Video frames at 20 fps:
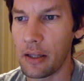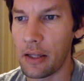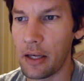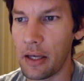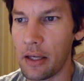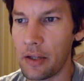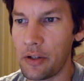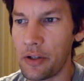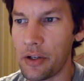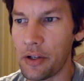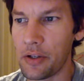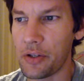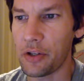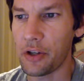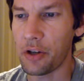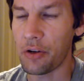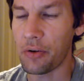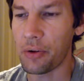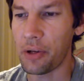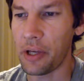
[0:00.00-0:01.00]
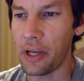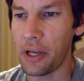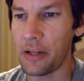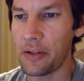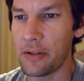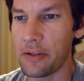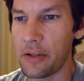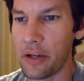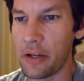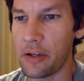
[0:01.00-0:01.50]
it just
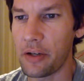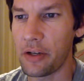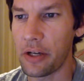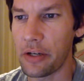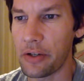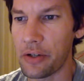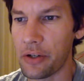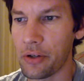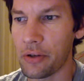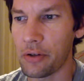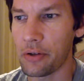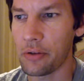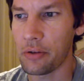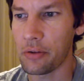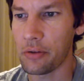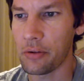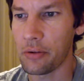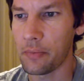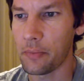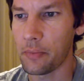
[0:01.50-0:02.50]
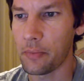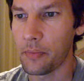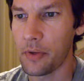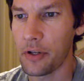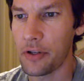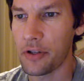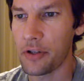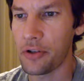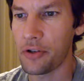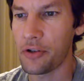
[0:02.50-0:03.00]
creates additional
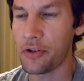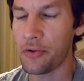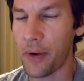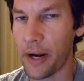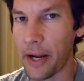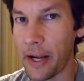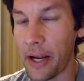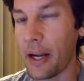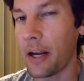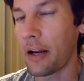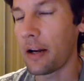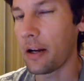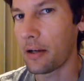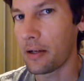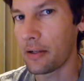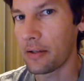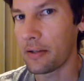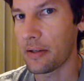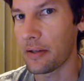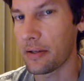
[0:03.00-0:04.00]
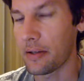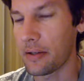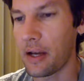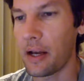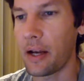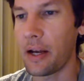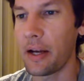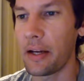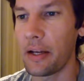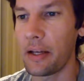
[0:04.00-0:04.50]
strain on
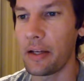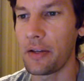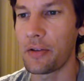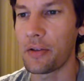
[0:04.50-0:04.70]
society.